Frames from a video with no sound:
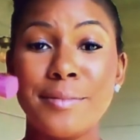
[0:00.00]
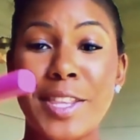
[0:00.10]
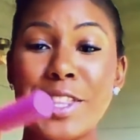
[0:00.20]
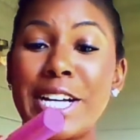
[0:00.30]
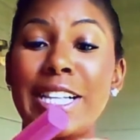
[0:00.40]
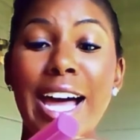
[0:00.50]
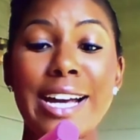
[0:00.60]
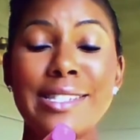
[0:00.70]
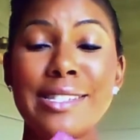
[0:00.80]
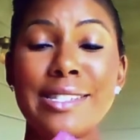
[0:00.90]
the
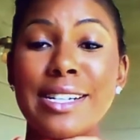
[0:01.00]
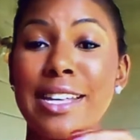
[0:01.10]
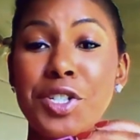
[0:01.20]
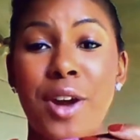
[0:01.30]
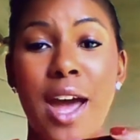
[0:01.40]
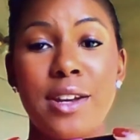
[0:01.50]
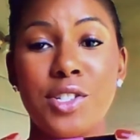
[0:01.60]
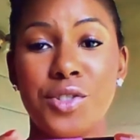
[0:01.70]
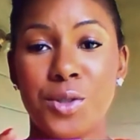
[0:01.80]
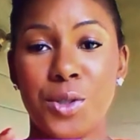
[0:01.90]
classic and the tried
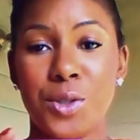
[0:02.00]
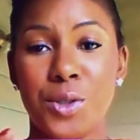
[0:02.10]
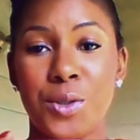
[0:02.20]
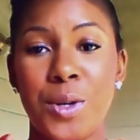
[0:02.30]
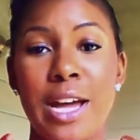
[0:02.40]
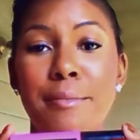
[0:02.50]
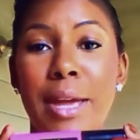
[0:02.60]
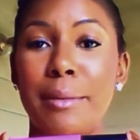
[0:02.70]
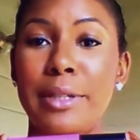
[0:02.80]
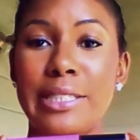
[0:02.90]
and true
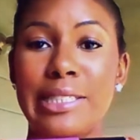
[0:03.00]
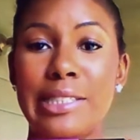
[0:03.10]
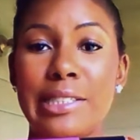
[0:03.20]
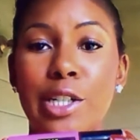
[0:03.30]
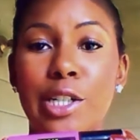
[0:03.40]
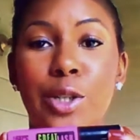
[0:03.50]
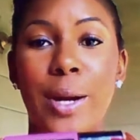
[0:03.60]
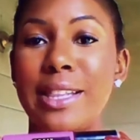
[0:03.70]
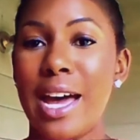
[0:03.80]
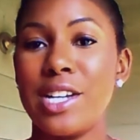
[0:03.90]
Maybelline
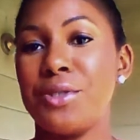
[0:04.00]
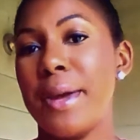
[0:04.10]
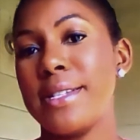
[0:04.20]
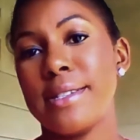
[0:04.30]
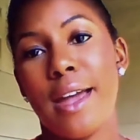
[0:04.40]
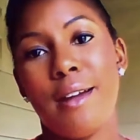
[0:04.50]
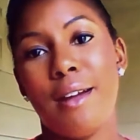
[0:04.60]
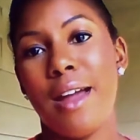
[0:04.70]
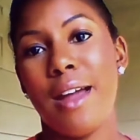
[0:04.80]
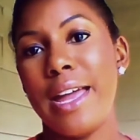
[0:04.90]
Great Lash Mascara.